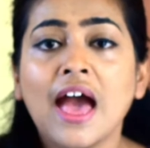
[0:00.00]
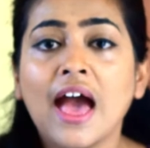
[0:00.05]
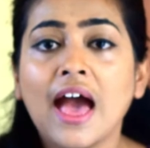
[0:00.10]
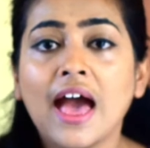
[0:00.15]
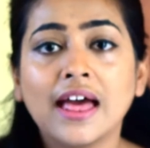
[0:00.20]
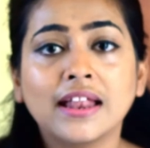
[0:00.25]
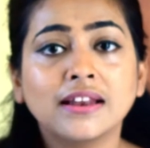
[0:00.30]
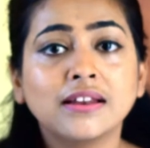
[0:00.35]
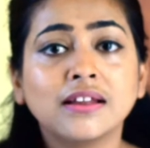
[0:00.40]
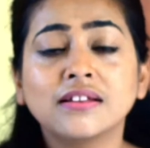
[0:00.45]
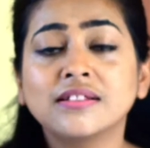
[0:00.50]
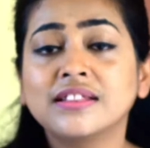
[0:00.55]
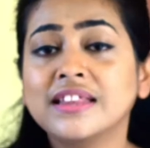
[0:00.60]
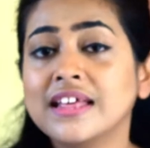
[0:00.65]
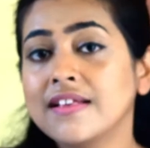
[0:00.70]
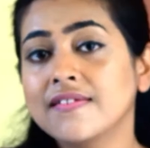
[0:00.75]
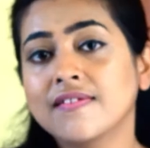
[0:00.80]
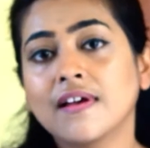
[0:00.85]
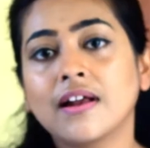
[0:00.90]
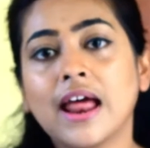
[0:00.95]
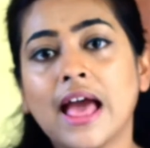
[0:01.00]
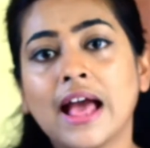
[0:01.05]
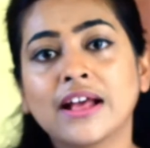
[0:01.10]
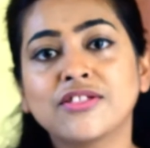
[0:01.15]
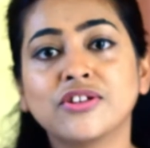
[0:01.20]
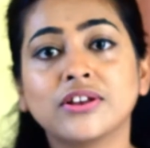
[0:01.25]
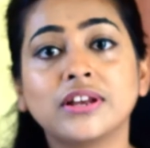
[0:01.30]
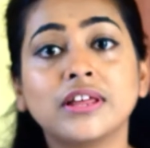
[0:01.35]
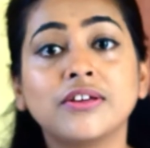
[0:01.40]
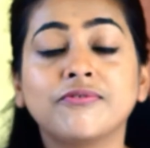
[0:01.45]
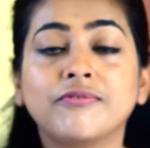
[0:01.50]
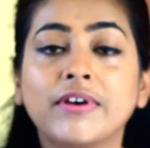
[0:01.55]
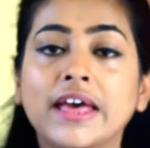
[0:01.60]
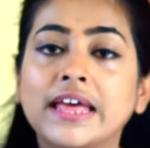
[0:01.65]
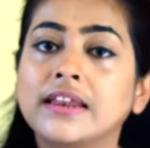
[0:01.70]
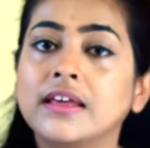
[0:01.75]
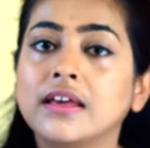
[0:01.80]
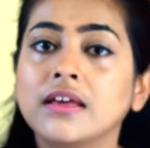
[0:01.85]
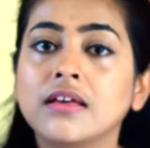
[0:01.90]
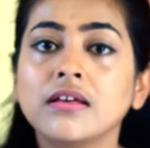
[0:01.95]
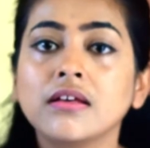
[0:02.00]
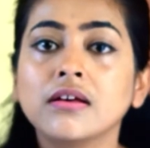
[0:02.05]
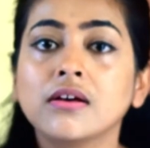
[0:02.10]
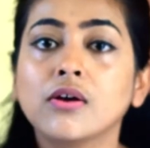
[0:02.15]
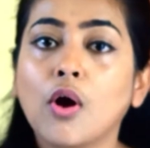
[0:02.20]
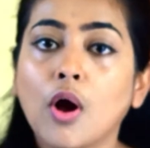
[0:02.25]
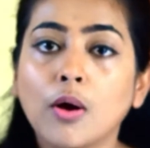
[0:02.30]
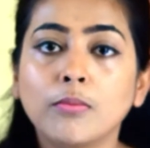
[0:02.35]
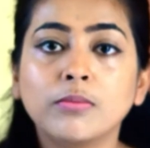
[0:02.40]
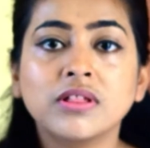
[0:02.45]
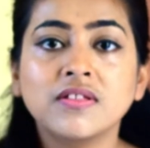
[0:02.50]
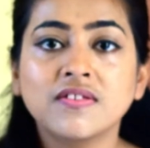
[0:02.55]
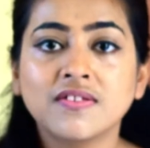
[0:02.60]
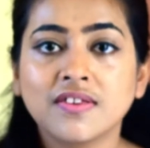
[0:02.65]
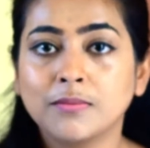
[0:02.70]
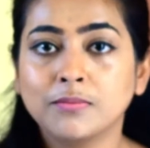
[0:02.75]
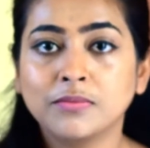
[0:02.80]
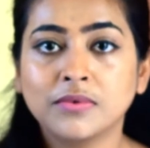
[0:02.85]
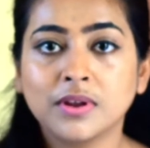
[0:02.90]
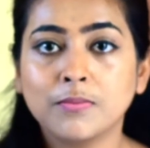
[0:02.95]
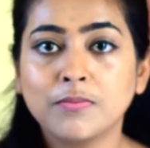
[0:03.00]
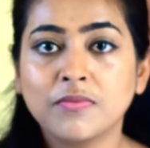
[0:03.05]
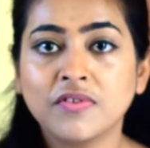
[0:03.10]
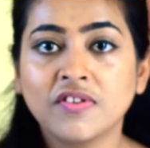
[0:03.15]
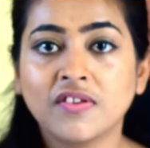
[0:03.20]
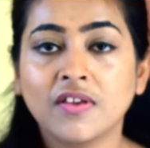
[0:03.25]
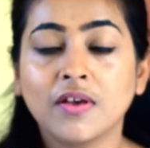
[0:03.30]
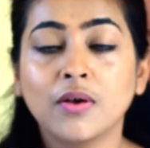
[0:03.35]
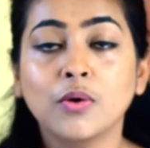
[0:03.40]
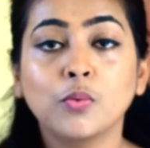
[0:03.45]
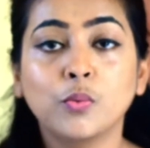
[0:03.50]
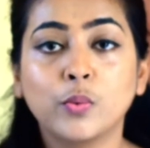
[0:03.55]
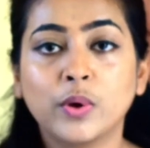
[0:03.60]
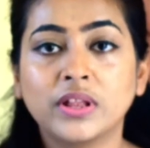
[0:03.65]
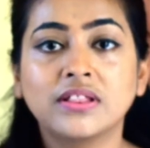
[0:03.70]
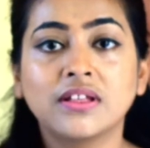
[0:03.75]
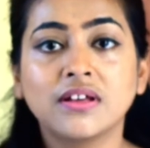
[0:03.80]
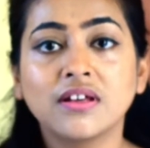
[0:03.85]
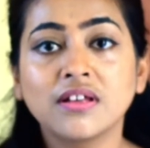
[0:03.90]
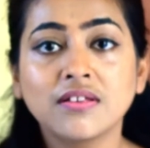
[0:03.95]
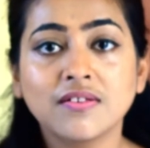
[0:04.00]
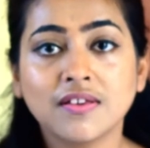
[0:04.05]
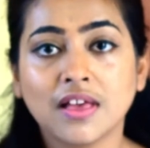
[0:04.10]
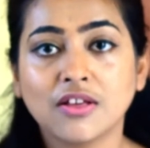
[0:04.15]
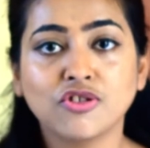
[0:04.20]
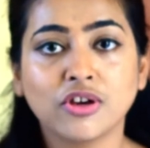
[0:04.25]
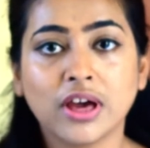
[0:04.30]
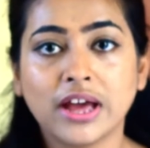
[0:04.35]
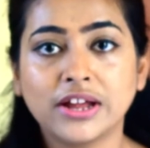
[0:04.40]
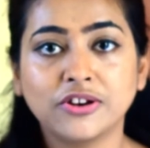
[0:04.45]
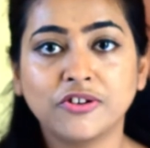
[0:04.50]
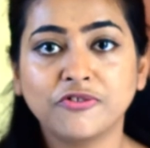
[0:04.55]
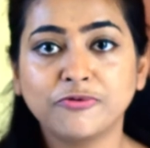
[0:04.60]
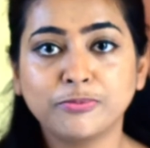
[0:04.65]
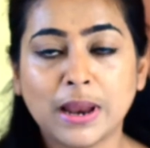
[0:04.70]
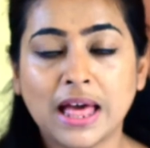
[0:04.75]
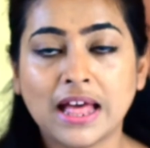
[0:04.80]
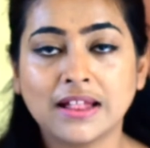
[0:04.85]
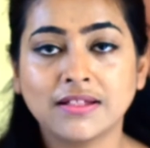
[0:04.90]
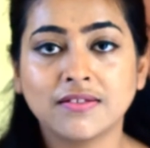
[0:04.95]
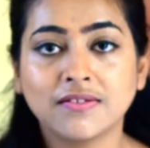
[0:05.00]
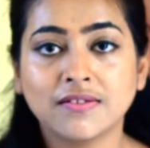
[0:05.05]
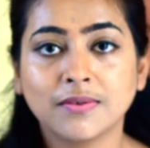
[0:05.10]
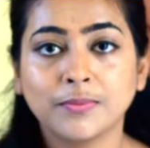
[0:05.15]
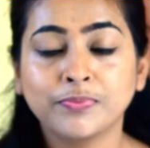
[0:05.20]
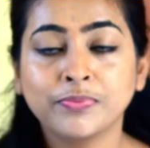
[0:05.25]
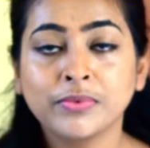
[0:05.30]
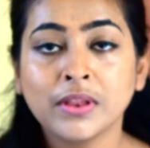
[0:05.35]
and these are actually very common symptoms with such kind of plants.